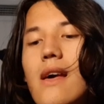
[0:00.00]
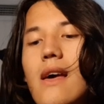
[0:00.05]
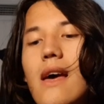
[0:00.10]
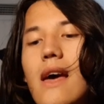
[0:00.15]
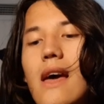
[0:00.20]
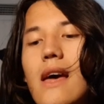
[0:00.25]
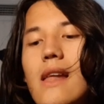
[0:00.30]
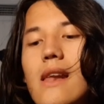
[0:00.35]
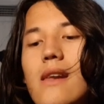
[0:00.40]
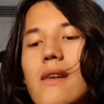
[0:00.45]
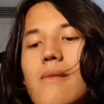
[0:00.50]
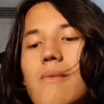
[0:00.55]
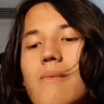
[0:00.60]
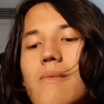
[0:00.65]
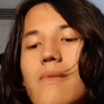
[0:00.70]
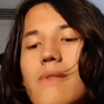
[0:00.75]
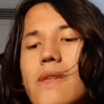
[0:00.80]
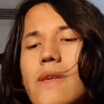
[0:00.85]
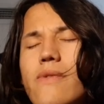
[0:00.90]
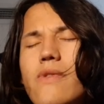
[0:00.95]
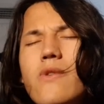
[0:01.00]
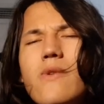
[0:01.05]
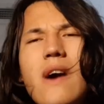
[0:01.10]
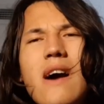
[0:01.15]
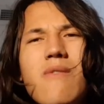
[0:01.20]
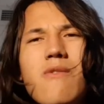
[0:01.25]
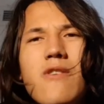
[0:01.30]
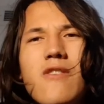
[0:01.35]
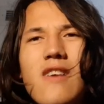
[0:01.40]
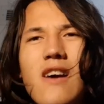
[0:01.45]
And if you
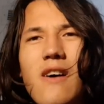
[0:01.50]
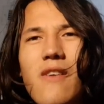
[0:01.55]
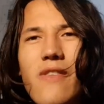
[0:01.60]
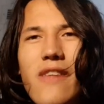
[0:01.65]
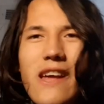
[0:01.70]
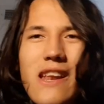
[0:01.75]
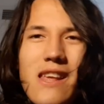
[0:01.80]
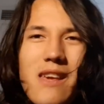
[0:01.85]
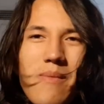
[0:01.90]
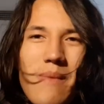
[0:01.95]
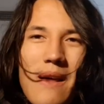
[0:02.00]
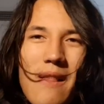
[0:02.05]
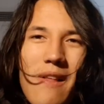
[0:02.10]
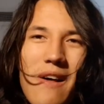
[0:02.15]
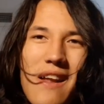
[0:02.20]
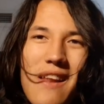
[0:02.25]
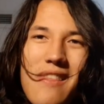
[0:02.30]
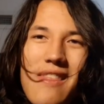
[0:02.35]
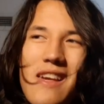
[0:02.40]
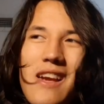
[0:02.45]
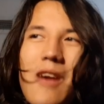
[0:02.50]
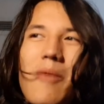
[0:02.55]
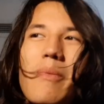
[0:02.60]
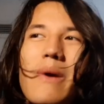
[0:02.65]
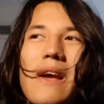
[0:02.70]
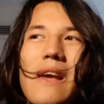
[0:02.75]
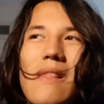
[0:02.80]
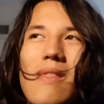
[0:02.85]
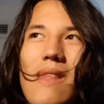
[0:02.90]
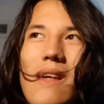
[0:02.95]
average out that eBay lot, I think I
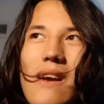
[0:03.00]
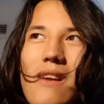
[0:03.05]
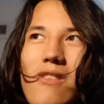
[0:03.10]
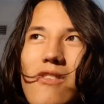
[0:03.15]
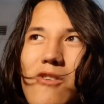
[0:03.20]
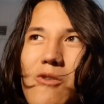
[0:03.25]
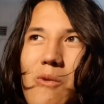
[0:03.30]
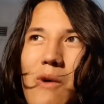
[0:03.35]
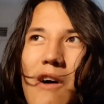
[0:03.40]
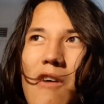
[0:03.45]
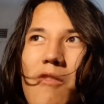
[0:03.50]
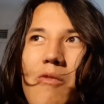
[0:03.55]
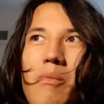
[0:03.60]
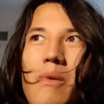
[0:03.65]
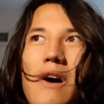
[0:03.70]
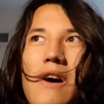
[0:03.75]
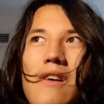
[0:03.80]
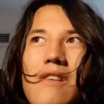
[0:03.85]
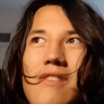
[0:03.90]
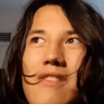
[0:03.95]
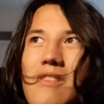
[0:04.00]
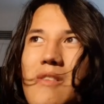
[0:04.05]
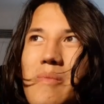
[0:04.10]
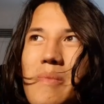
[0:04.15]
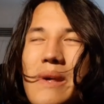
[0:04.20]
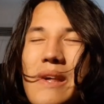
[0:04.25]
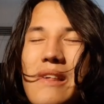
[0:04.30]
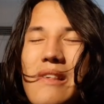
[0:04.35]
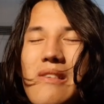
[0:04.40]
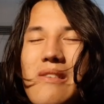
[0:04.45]
paid like $12 a
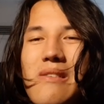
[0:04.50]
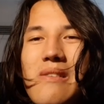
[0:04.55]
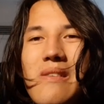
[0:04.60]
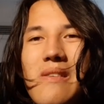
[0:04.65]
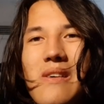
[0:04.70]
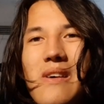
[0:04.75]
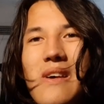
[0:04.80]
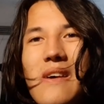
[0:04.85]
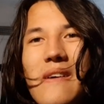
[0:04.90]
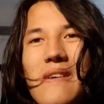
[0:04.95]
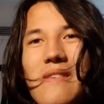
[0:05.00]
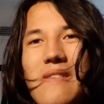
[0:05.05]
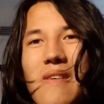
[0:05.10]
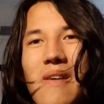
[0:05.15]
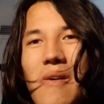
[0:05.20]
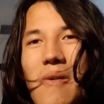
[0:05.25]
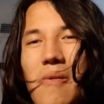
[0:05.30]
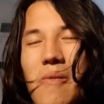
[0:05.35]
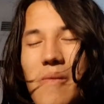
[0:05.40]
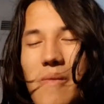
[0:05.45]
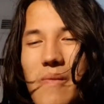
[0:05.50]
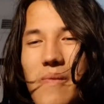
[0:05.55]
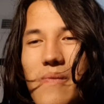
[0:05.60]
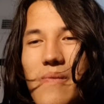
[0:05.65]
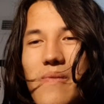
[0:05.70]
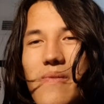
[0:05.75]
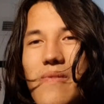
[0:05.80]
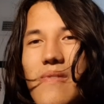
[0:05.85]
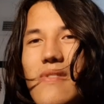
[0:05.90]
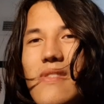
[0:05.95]
piece. So
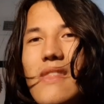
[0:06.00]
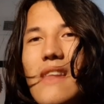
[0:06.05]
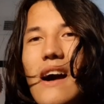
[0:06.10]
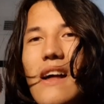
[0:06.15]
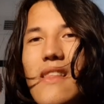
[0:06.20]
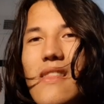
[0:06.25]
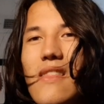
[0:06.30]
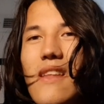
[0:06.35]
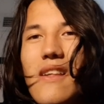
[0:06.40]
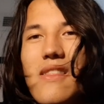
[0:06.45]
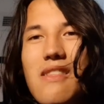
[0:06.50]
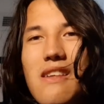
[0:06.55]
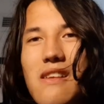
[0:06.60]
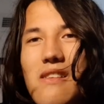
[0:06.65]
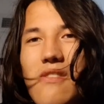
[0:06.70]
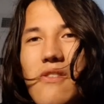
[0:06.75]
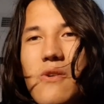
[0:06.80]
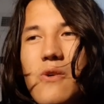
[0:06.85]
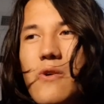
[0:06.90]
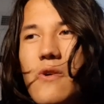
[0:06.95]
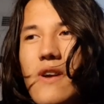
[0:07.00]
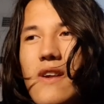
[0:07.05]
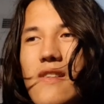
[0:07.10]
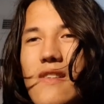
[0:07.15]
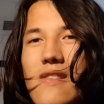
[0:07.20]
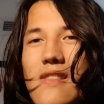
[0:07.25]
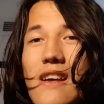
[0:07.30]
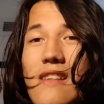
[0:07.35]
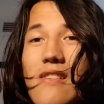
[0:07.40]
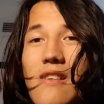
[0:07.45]
nothing too
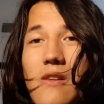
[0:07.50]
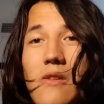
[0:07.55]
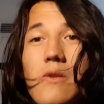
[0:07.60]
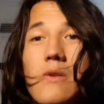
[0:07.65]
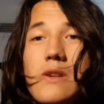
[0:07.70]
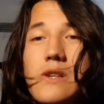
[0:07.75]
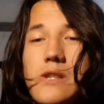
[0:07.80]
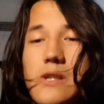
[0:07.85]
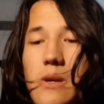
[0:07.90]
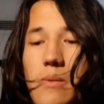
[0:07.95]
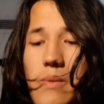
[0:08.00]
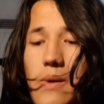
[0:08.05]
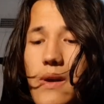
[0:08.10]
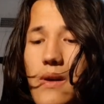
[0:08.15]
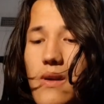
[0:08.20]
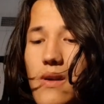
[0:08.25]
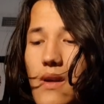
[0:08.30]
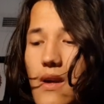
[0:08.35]
crazy. That's including shipping.